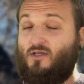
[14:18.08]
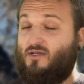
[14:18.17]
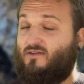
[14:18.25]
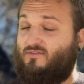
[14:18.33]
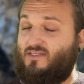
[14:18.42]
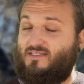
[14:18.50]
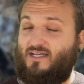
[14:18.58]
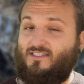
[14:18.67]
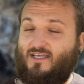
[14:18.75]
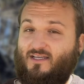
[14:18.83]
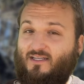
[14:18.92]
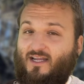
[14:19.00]
If this sounds
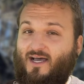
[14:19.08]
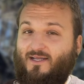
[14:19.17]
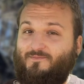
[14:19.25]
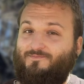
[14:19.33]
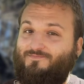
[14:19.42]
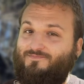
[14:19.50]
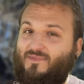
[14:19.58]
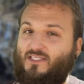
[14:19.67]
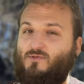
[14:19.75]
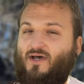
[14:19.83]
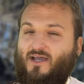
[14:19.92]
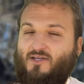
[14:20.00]
like a lot, that's
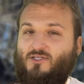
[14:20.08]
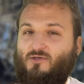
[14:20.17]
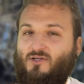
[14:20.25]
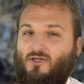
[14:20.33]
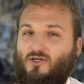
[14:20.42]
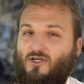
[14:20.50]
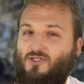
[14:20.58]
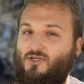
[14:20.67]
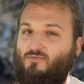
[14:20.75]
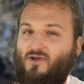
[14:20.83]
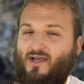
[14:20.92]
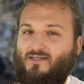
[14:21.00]
why I do encourage you to
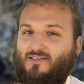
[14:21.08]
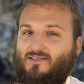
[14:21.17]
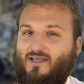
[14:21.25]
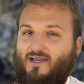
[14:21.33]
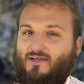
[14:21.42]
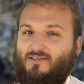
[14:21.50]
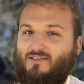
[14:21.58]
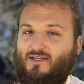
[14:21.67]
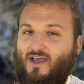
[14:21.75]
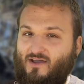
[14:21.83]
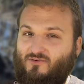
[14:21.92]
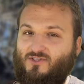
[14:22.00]
practice scales
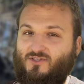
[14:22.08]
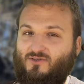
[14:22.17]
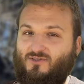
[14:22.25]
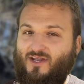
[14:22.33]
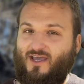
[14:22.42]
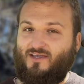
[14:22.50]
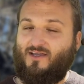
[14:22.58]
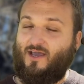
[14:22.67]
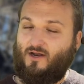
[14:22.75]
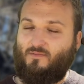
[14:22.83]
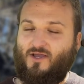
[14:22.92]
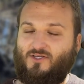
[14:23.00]
every single day
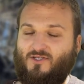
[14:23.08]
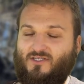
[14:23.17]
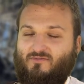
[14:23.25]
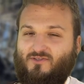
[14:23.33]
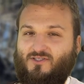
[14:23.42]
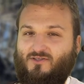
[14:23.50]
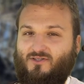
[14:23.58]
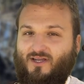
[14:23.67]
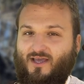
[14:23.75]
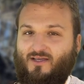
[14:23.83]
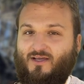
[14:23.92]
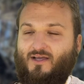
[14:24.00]
and arpeggios every single
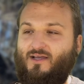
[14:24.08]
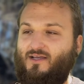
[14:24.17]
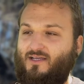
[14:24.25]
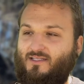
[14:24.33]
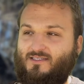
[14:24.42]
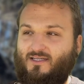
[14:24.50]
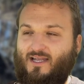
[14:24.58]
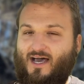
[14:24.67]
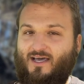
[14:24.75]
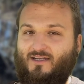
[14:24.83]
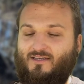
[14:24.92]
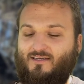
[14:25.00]
day. It's a
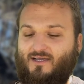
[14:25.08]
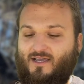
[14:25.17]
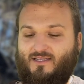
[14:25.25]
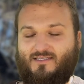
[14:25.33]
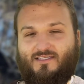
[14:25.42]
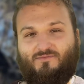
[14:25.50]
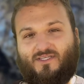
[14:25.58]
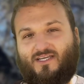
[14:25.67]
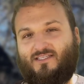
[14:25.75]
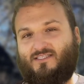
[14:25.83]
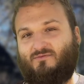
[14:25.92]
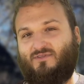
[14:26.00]
lot, and it seems like
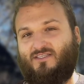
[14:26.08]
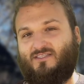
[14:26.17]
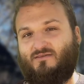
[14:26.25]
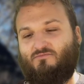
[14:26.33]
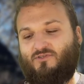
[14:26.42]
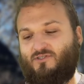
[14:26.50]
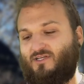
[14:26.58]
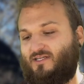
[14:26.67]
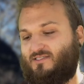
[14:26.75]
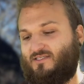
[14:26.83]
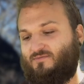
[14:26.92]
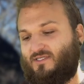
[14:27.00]
it's something simple, and
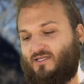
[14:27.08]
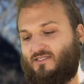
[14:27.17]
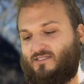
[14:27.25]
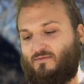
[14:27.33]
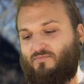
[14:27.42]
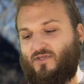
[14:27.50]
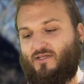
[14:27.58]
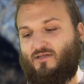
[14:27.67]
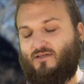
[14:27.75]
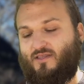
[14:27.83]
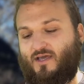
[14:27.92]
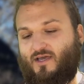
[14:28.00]
it seems like it's
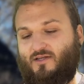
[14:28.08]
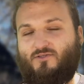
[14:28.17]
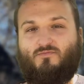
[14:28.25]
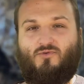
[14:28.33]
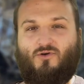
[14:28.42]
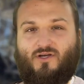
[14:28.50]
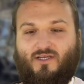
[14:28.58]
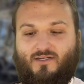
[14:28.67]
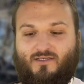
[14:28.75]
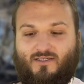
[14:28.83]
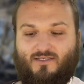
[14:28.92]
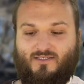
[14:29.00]
something that is
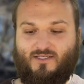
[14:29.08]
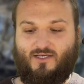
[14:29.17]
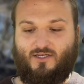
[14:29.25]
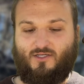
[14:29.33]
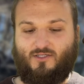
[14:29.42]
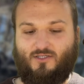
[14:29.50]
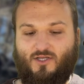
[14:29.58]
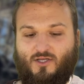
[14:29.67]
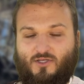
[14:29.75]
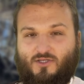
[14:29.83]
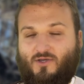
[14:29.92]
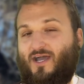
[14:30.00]
boring until
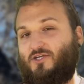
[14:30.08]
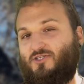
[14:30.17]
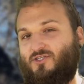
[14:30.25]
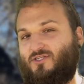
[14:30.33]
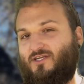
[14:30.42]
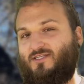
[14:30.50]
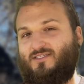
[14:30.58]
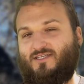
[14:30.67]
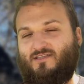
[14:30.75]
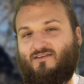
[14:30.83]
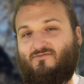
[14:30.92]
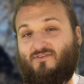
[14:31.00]
you actually start to see
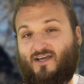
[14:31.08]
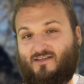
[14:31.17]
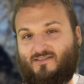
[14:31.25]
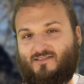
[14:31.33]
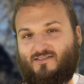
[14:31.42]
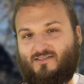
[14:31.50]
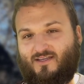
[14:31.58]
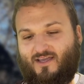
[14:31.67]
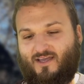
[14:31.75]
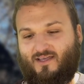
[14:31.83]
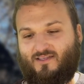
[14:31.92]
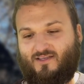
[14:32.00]
the effects.
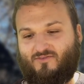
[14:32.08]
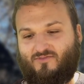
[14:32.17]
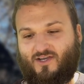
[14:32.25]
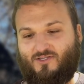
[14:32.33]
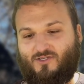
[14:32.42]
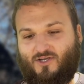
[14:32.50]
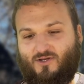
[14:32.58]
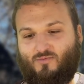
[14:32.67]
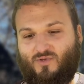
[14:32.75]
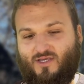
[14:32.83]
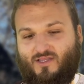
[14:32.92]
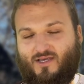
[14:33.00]
And the effects are going to
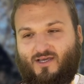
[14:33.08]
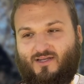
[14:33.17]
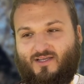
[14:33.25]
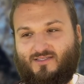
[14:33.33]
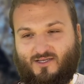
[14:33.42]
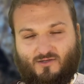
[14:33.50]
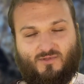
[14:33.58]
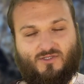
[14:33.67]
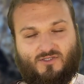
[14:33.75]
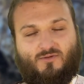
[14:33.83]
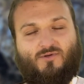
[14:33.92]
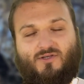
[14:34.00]
be that it's going to be
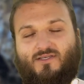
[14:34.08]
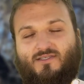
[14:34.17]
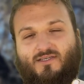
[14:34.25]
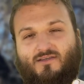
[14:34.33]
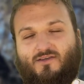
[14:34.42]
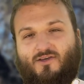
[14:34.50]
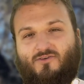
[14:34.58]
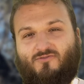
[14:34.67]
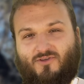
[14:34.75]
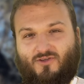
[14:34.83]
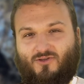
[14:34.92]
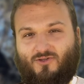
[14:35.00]
super easy
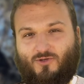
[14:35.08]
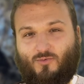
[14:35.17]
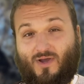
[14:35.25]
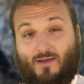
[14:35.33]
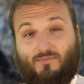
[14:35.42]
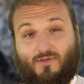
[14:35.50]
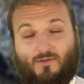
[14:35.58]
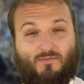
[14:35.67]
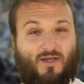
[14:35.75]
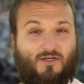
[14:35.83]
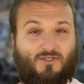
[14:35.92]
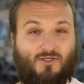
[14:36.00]
for you to learn rep
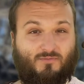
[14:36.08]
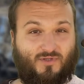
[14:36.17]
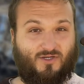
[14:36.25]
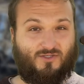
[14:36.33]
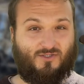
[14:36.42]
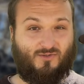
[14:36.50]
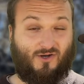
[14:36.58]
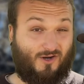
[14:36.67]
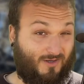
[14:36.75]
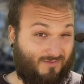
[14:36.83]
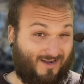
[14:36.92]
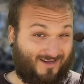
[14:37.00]
compared to your peers who
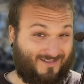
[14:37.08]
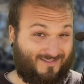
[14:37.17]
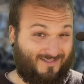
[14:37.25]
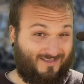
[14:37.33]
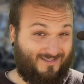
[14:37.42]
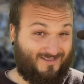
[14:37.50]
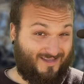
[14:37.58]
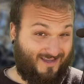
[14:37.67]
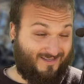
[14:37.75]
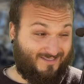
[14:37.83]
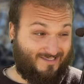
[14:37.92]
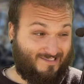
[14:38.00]
aren't practicing the
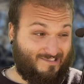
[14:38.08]
scales.